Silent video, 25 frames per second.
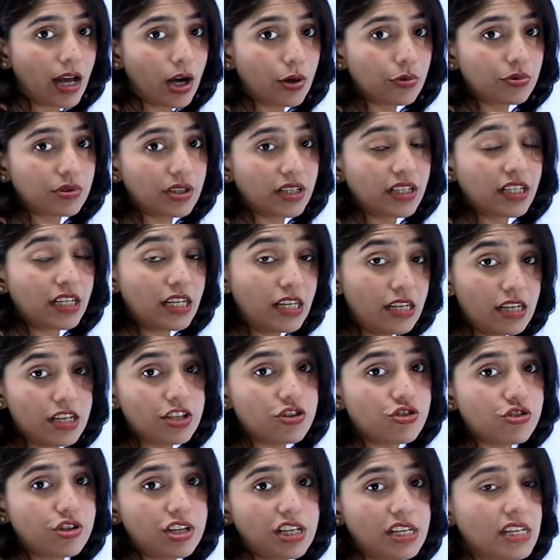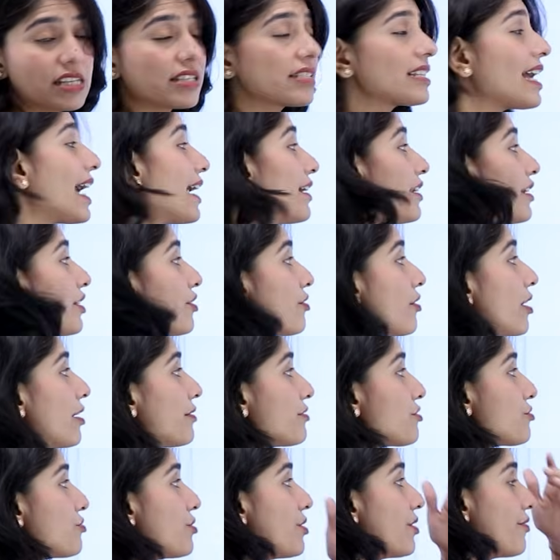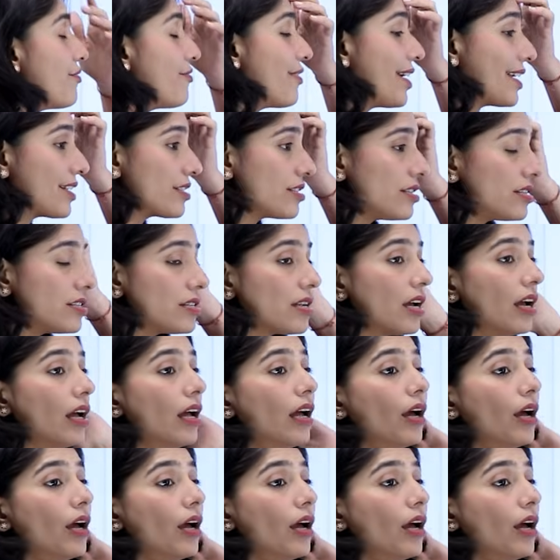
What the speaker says: how the indigenous handicrafts were affected